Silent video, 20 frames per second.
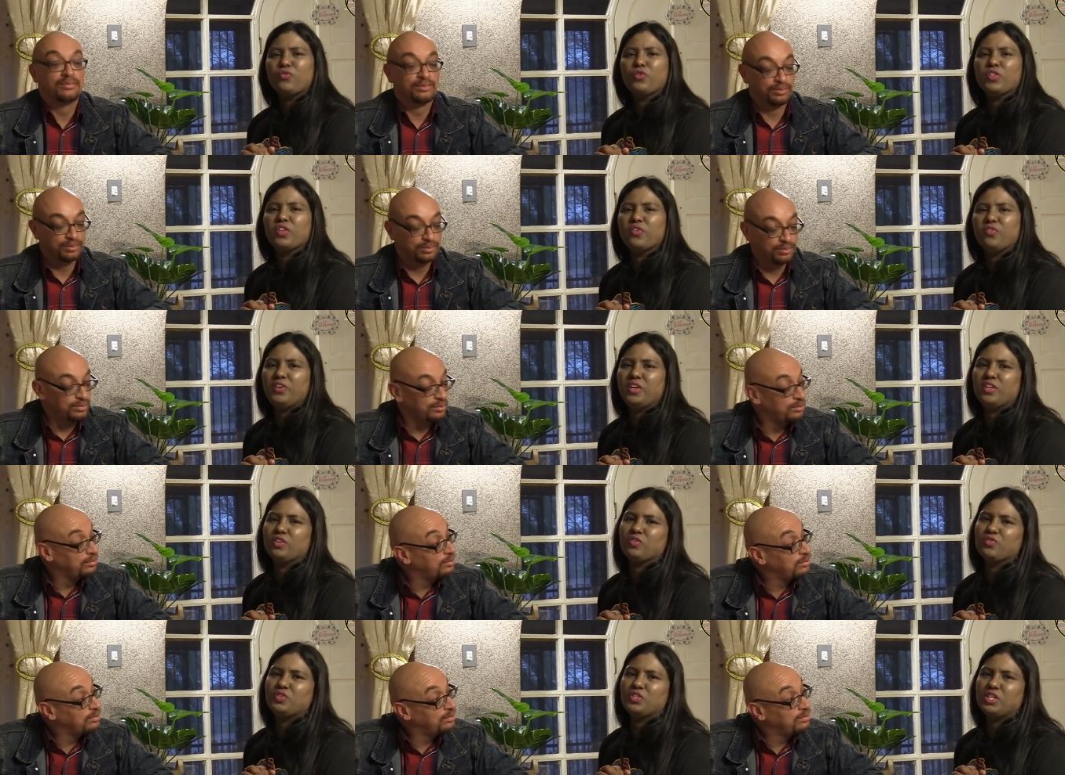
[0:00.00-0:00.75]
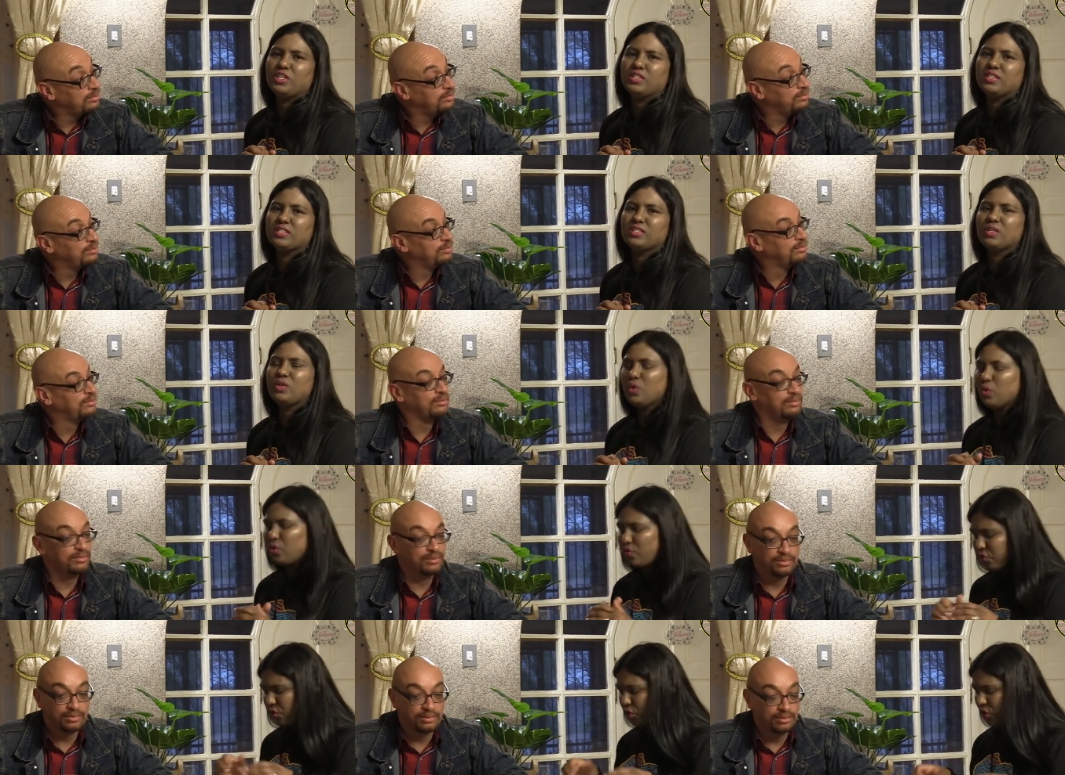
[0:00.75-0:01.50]
Speaker 1: for the feet of Jesus. Mm.
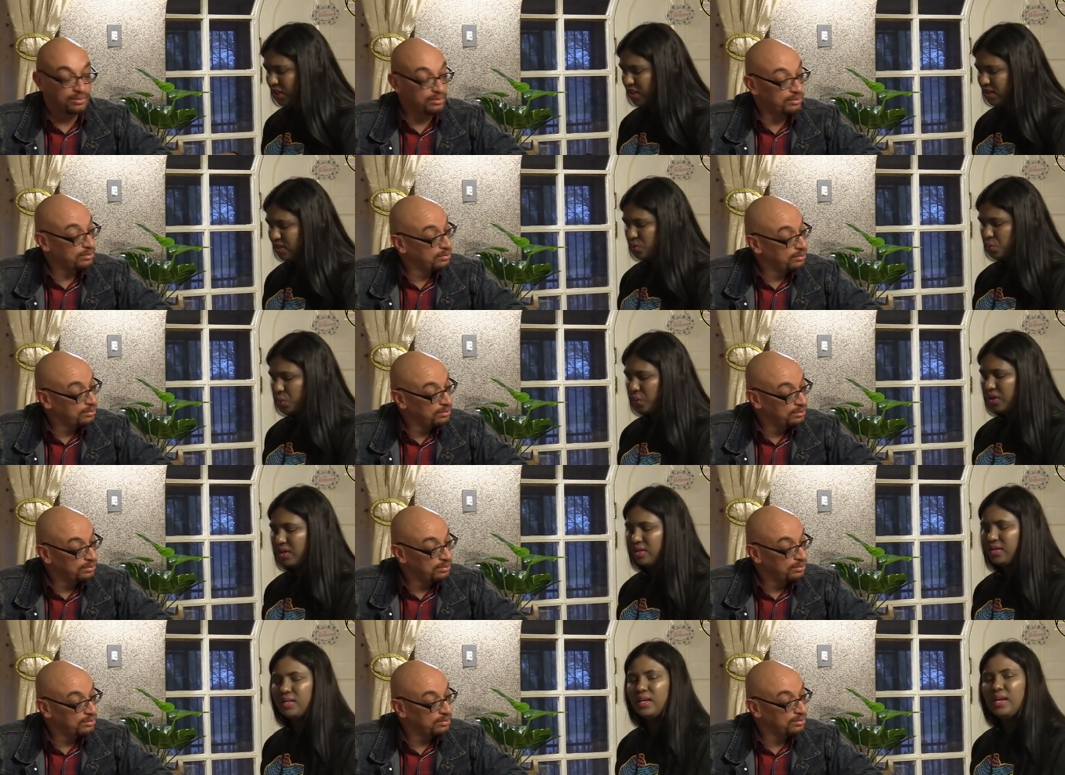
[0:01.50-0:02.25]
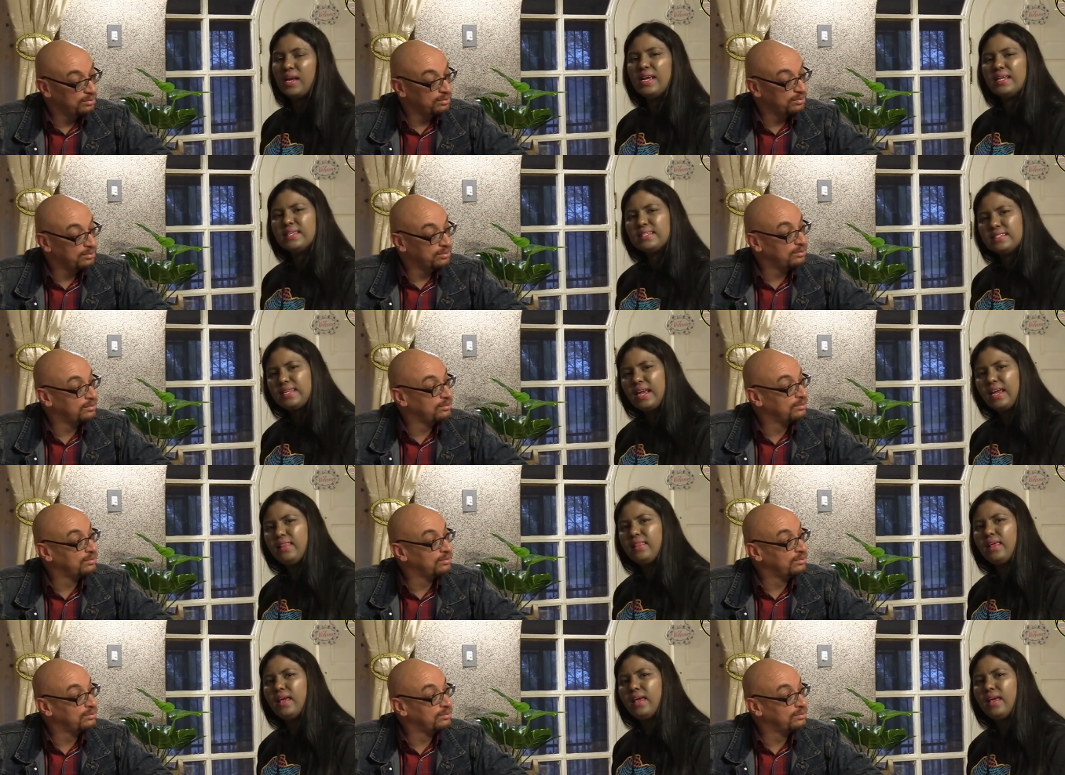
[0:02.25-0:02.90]
Look for his word. Stay